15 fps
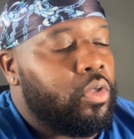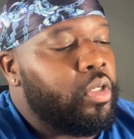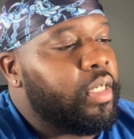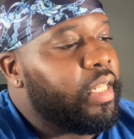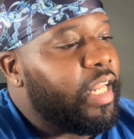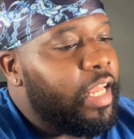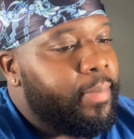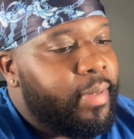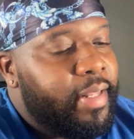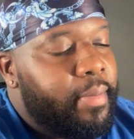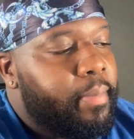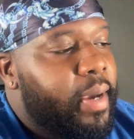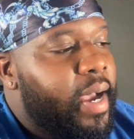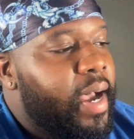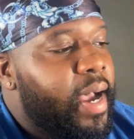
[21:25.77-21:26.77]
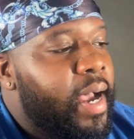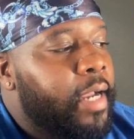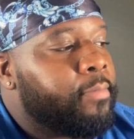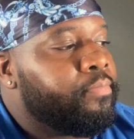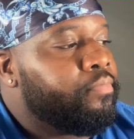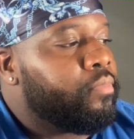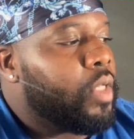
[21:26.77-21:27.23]
You could label it by
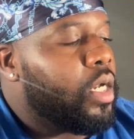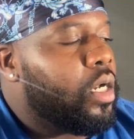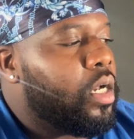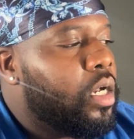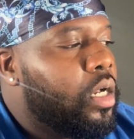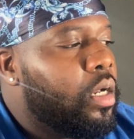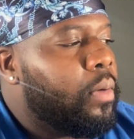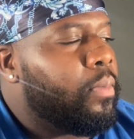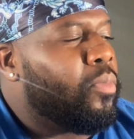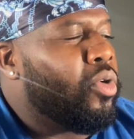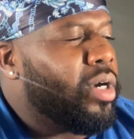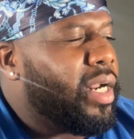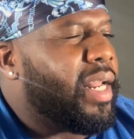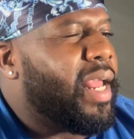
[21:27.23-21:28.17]
more than